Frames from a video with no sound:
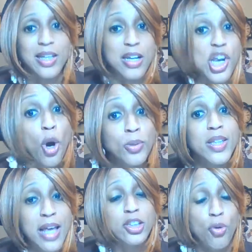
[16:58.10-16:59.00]
know
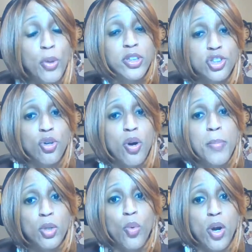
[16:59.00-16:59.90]
that that's going to show up
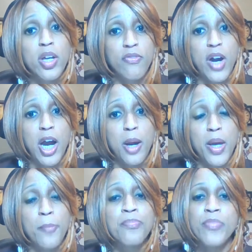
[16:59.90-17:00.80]
in the work
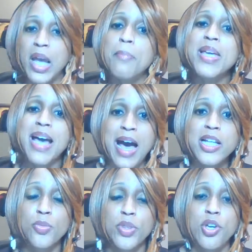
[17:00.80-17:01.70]
environment, and be
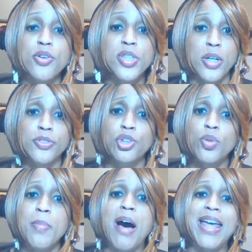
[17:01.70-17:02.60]
honest with yourself too
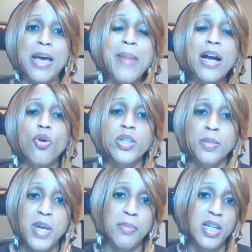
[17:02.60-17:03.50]
about, am I going to
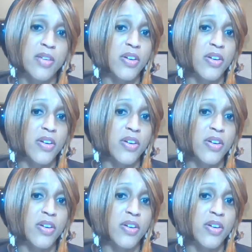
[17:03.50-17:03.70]
be able to give a